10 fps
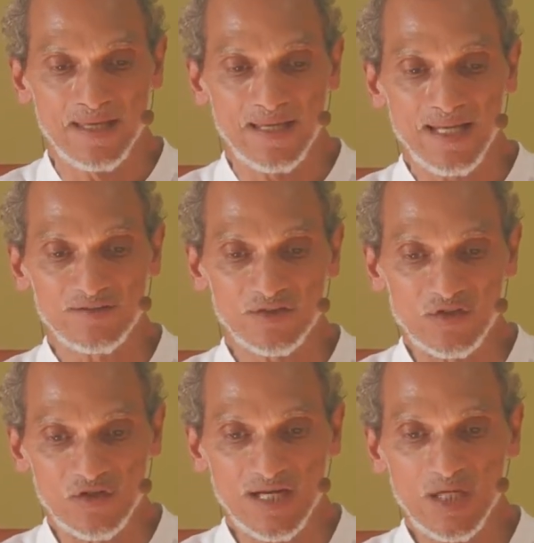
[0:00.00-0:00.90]
It is a
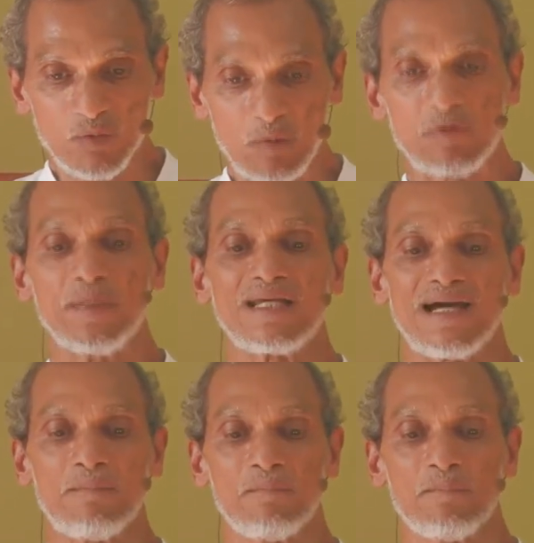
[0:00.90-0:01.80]
journey where we
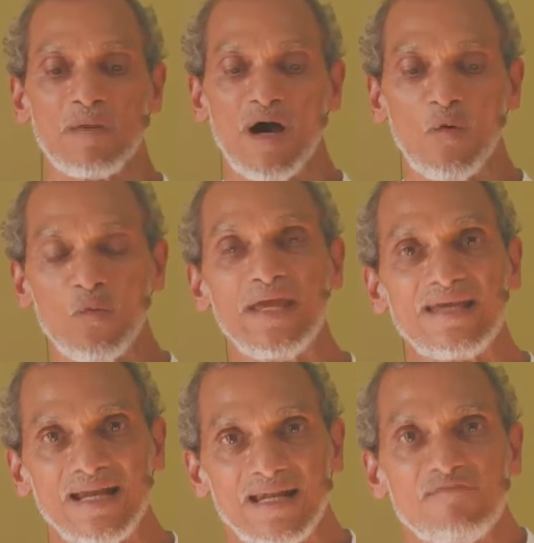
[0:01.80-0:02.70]
become
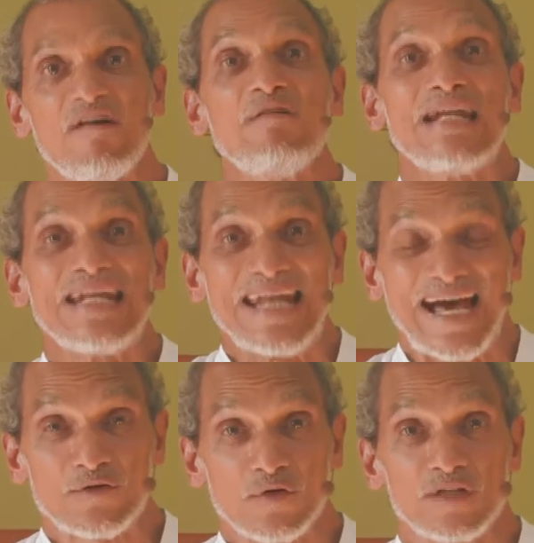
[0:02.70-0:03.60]
awakened in a very
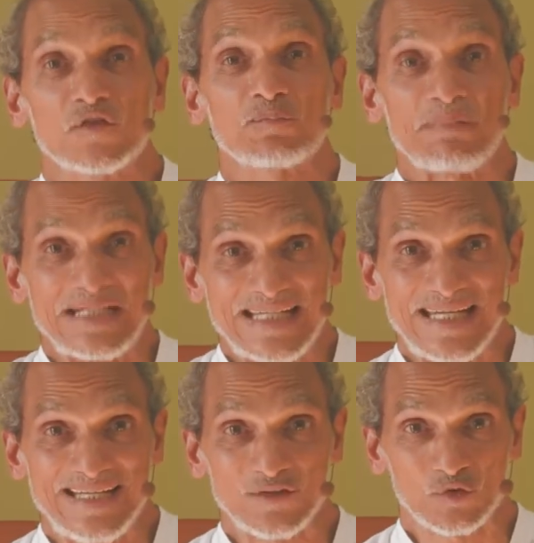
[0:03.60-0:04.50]
natural and
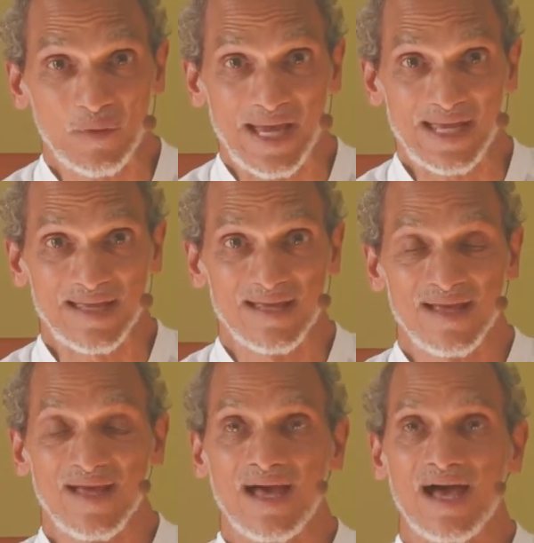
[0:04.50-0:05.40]
spontaneous way.
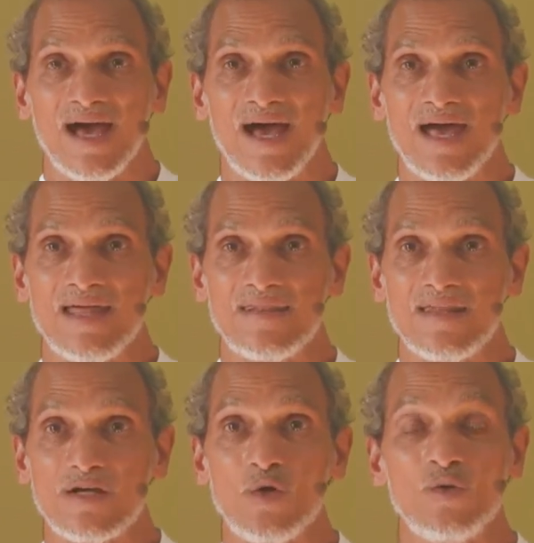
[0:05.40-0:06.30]
And
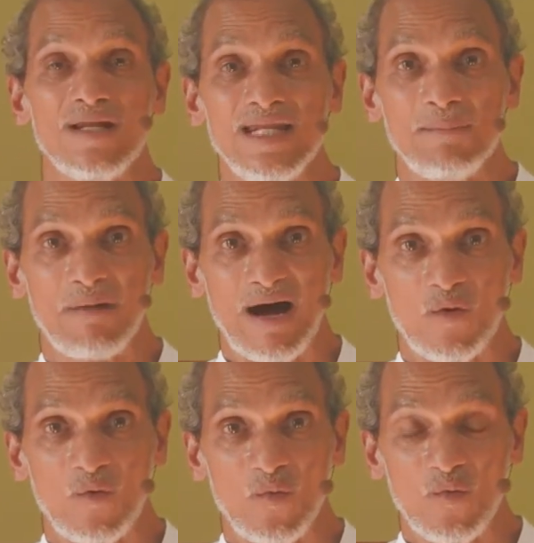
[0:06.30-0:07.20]
the Kundalini
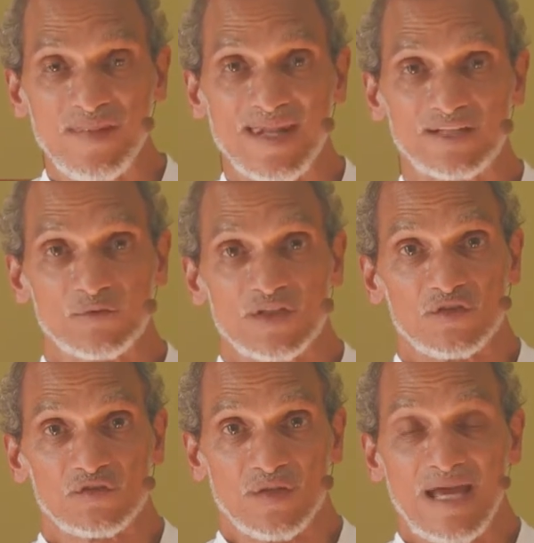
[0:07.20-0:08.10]
power within us, which
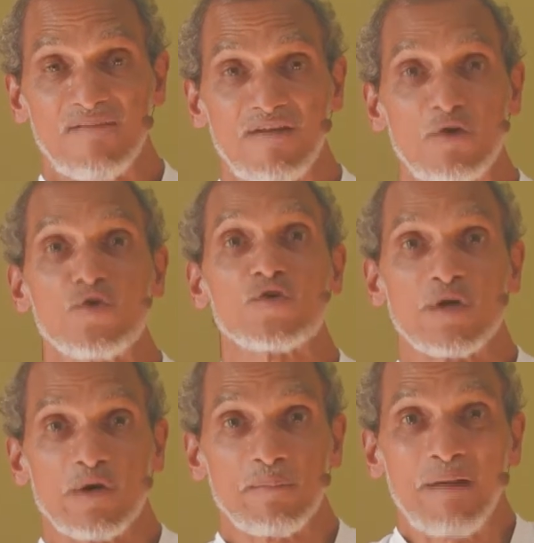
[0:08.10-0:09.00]
is the
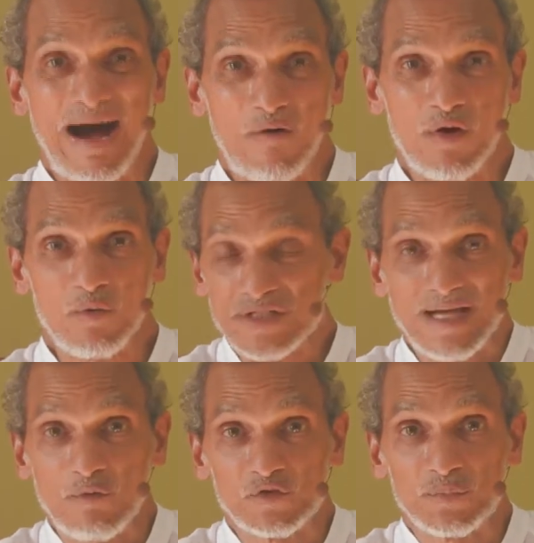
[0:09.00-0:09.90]
evolutionary power, which I
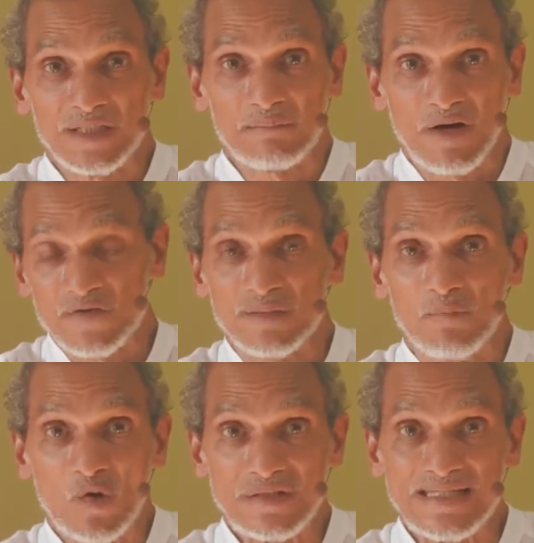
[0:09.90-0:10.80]
will speak about in
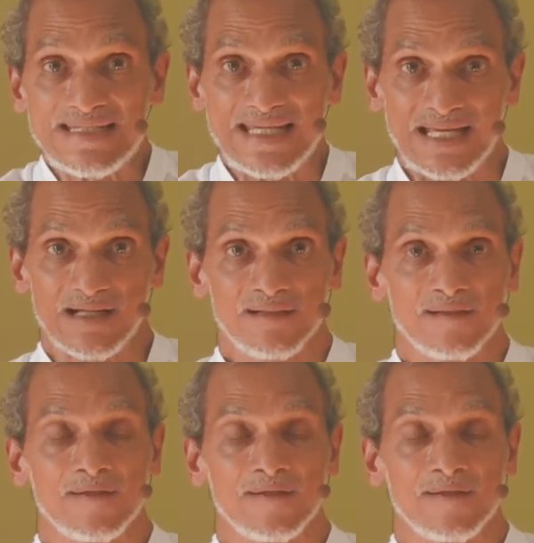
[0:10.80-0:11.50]
more detail,